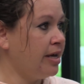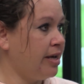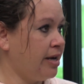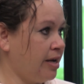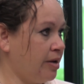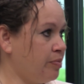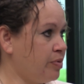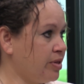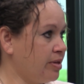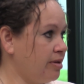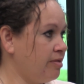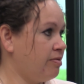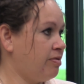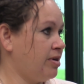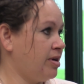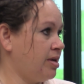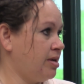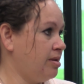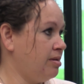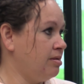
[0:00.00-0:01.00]
and I believe
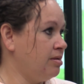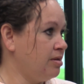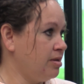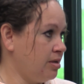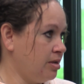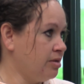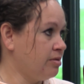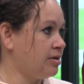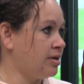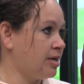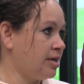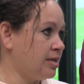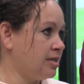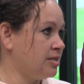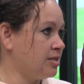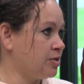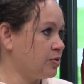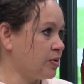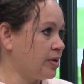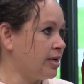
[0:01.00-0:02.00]
that you are
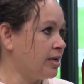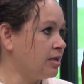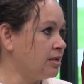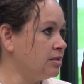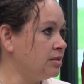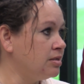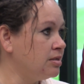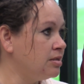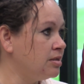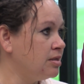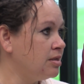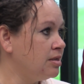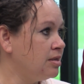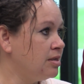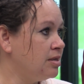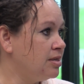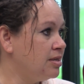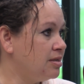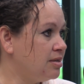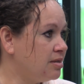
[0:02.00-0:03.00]
as well.
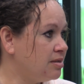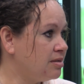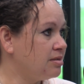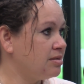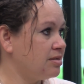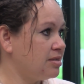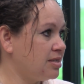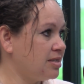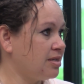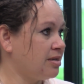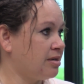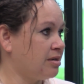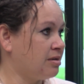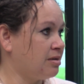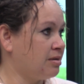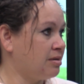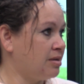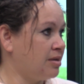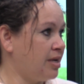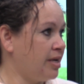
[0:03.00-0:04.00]

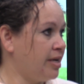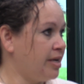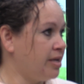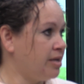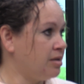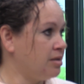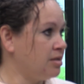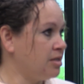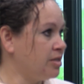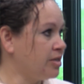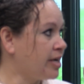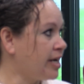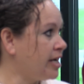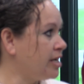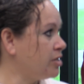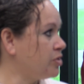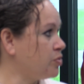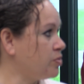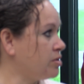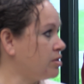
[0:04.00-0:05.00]
So, and you
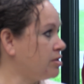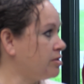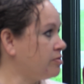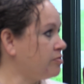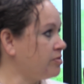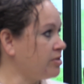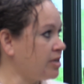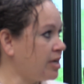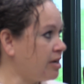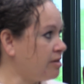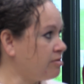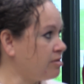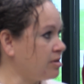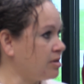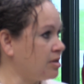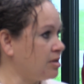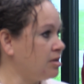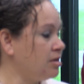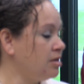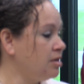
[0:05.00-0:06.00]
guys will
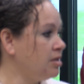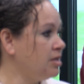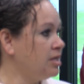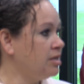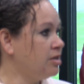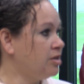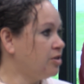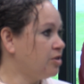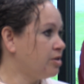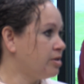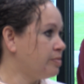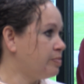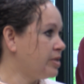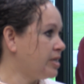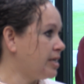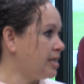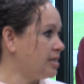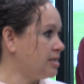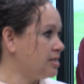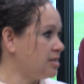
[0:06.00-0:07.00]
forever hold a
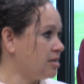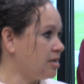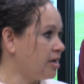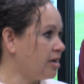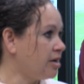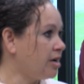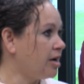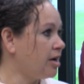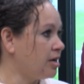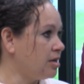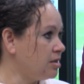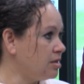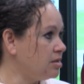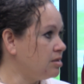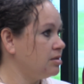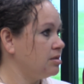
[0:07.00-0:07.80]
place in our heart.